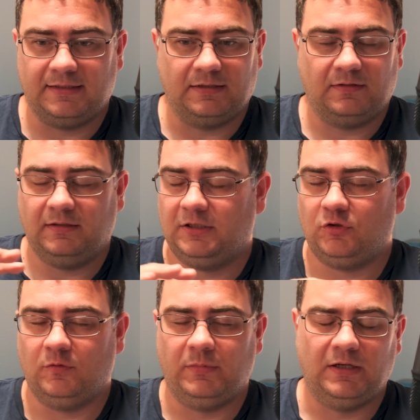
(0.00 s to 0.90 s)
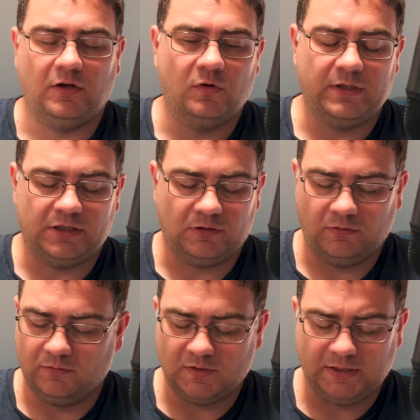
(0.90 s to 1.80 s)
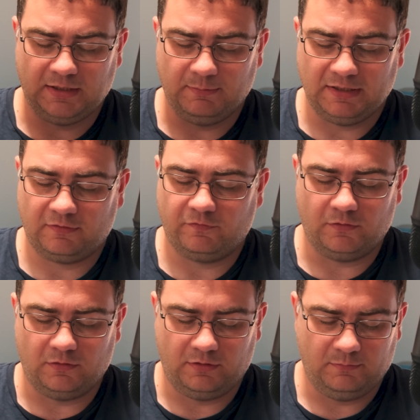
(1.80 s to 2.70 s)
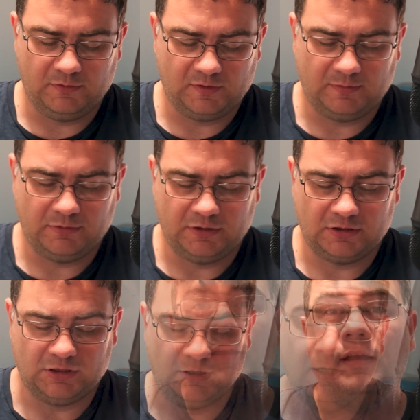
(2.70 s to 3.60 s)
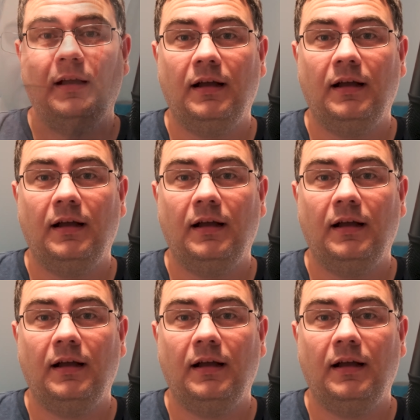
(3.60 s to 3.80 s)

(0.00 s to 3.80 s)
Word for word: that it should be no issue using a Mac for music production.